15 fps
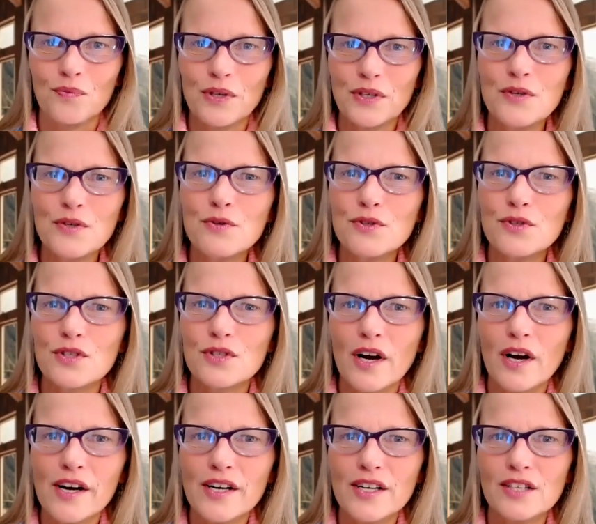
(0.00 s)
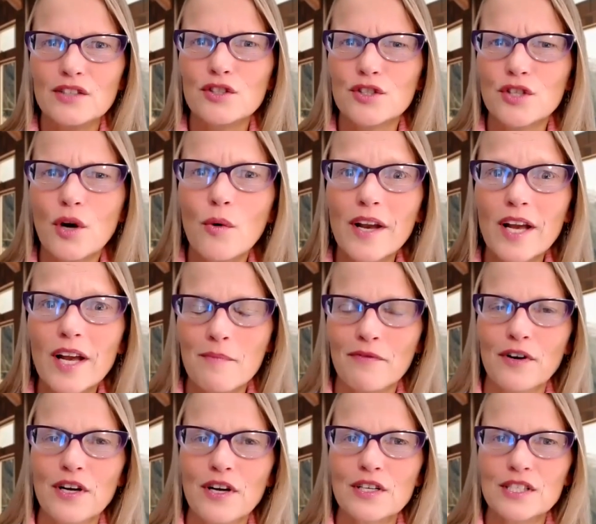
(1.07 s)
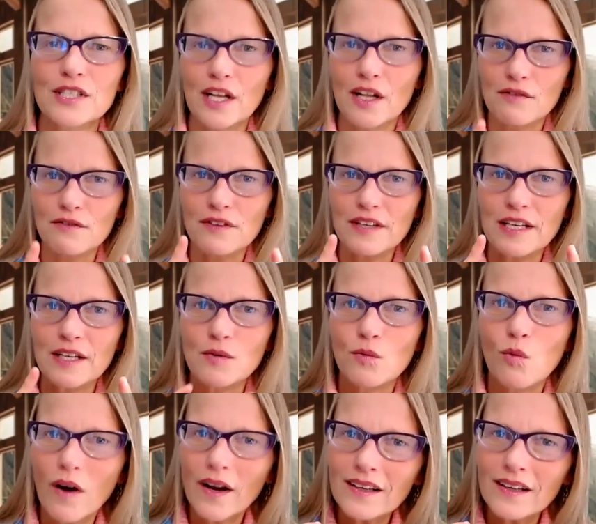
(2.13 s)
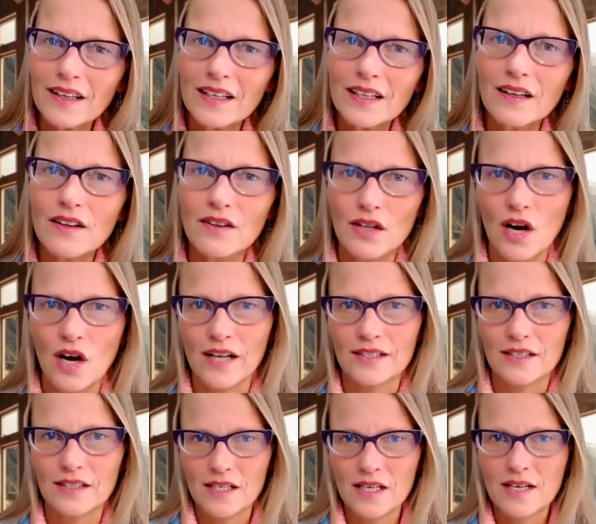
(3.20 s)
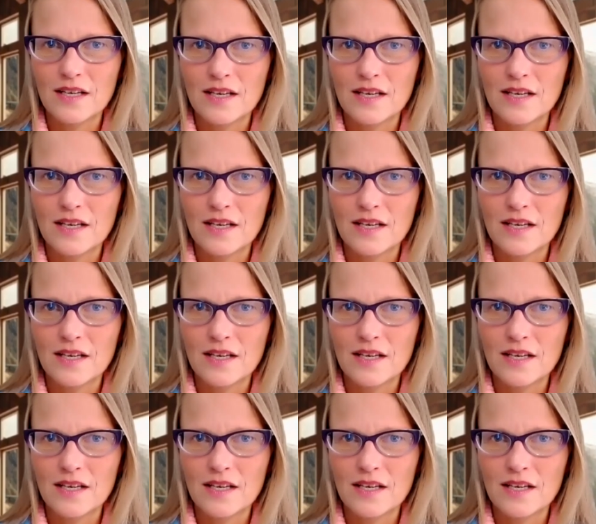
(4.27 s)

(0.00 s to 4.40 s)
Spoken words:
When you start showing up for yourself in one little thought